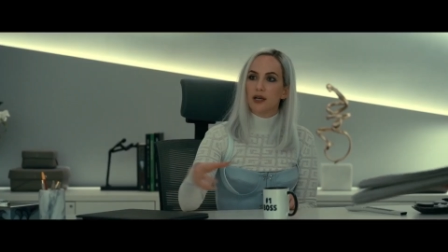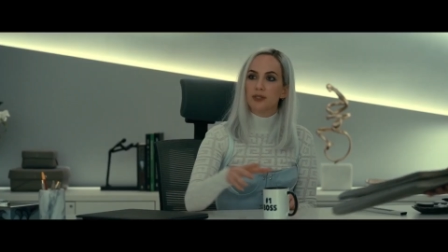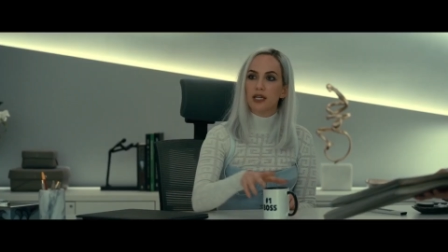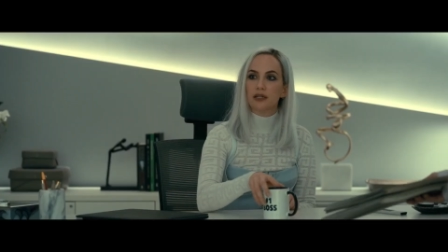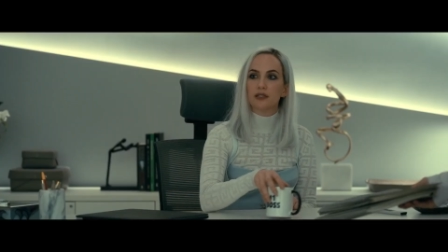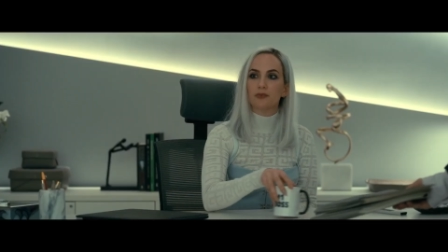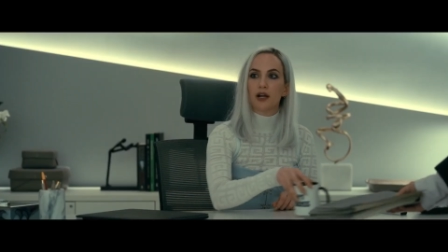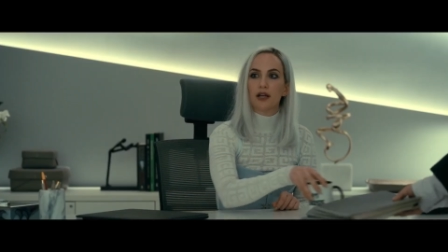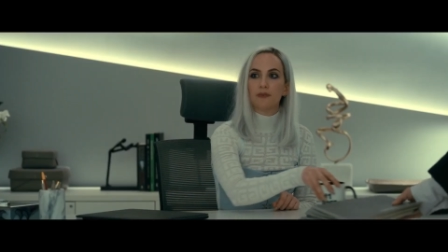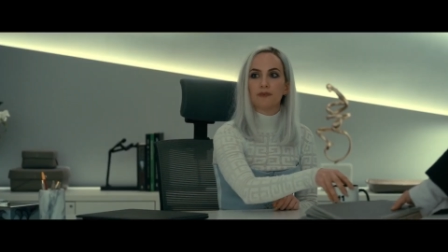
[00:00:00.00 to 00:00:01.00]
lab techs,
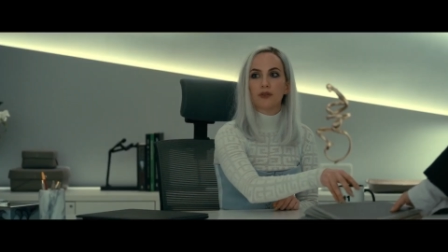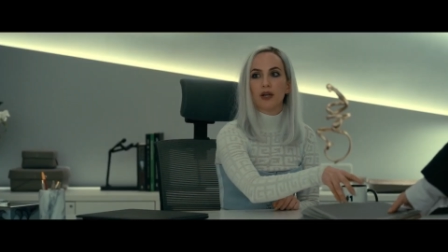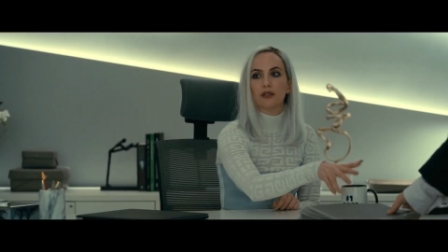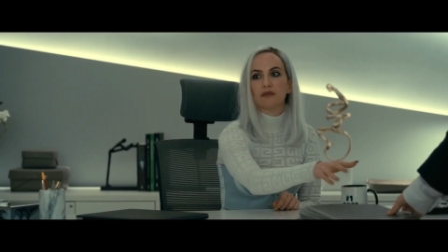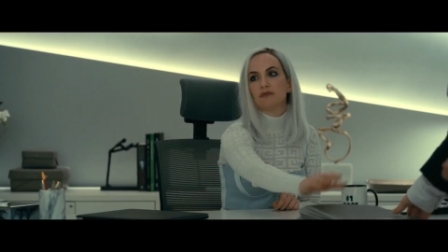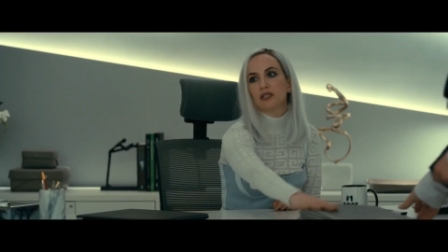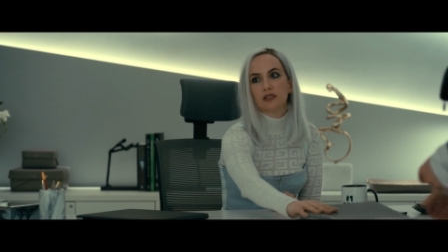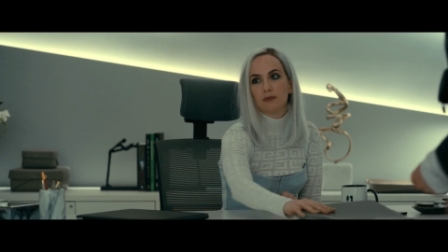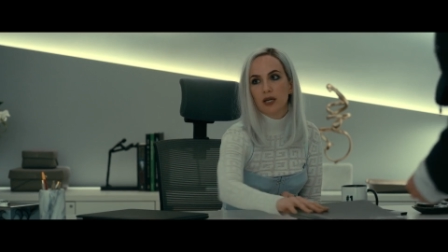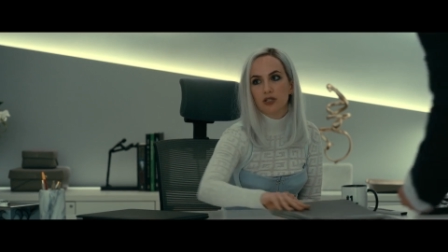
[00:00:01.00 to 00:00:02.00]
bribe, threaten,
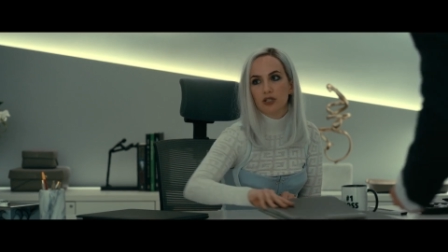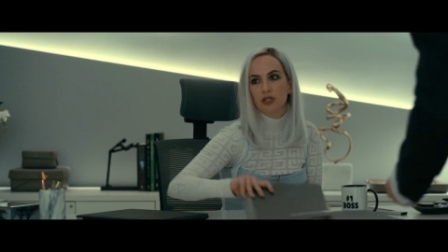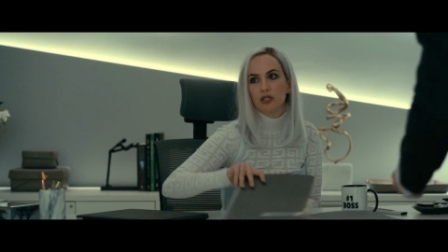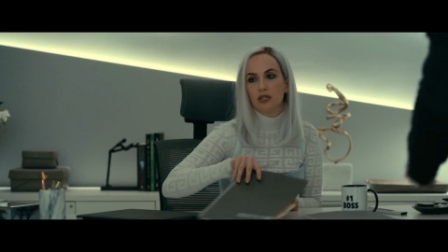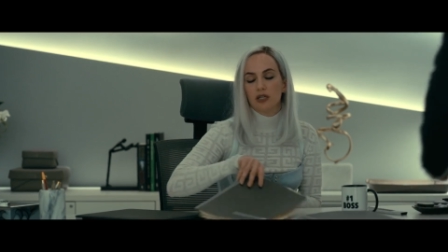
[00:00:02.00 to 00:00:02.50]
mix and match.